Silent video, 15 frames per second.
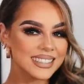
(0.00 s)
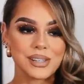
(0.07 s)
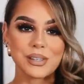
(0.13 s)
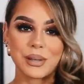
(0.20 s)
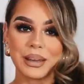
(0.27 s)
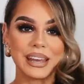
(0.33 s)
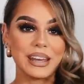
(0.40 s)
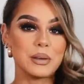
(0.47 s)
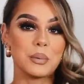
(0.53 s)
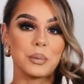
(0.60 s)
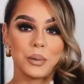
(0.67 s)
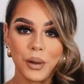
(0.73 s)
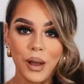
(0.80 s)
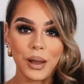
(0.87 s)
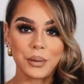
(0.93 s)
So here you
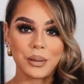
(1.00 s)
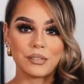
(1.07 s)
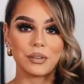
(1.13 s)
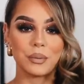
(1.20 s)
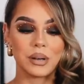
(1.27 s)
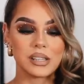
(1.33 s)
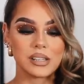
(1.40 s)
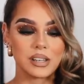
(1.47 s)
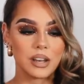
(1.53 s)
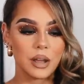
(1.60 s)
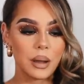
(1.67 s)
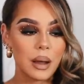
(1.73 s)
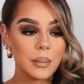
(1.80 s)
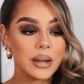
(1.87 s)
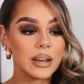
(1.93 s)
go. If you wanted to know
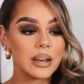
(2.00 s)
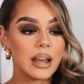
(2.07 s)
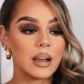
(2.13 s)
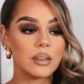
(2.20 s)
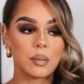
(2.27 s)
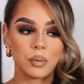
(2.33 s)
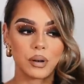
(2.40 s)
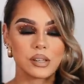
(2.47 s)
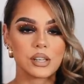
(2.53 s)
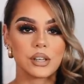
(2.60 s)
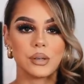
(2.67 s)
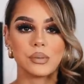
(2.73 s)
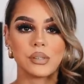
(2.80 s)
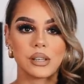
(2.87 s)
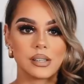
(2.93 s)
how I did it, the products I
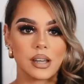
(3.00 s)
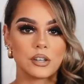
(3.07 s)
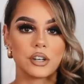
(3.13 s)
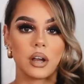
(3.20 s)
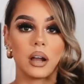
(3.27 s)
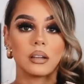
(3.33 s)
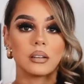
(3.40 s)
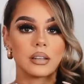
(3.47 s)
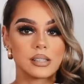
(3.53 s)
use, etc.